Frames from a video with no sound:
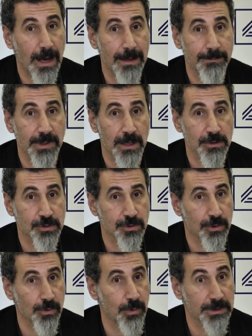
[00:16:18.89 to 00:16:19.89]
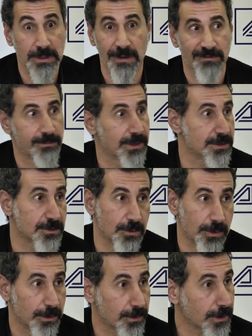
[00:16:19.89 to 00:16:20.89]
I'm not sure what the government is
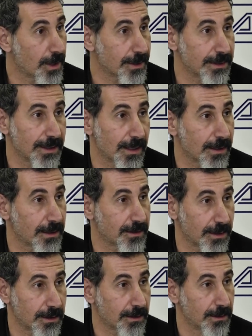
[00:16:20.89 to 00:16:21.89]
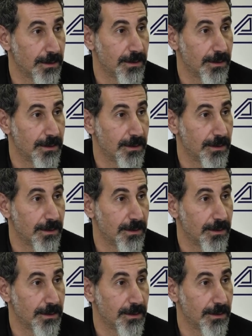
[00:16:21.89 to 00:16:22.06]
doing regarding that. I think